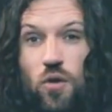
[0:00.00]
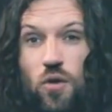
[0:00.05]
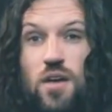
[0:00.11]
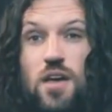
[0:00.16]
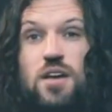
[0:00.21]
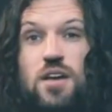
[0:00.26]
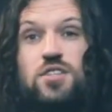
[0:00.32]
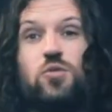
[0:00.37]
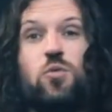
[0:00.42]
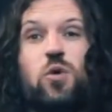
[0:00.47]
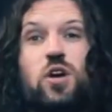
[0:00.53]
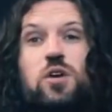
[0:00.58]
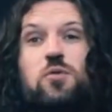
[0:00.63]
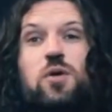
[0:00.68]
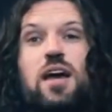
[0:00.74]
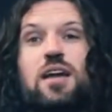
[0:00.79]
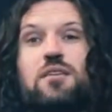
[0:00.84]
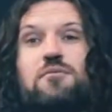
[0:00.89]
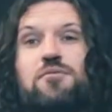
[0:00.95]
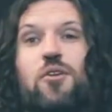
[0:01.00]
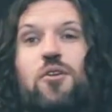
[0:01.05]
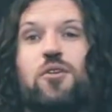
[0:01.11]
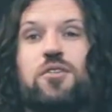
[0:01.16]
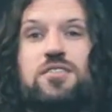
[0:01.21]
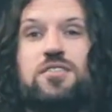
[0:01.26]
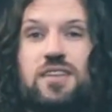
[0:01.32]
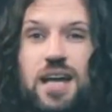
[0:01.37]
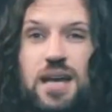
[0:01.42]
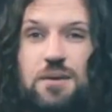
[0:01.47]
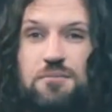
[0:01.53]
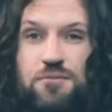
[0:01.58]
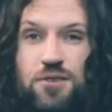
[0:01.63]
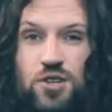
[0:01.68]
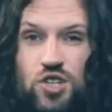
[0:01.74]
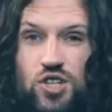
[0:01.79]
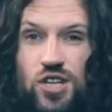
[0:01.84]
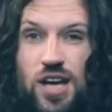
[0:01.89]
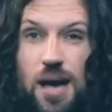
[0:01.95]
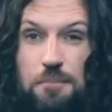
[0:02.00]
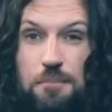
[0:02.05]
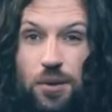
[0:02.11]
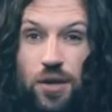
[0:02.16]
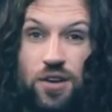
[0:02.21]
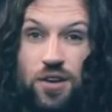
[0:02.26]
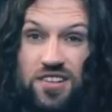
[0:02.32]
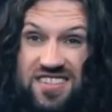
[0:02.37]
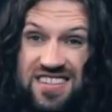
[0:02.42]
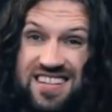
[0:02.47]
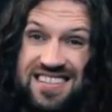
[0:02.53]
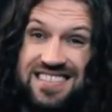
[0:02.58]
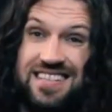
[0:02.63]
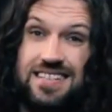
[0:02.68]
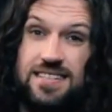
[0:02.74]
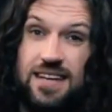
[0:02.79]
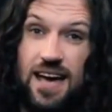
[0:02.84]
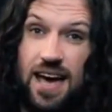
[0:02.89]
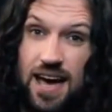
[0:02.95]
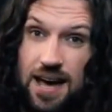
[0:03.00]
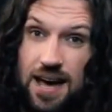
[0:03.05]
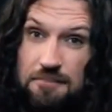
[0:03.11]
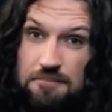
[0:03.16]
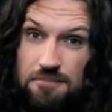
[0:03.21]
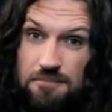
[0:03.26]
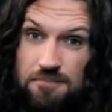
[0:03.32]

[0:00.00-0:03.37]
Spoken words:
So what are you waiting for? Sign up for GI Plus today.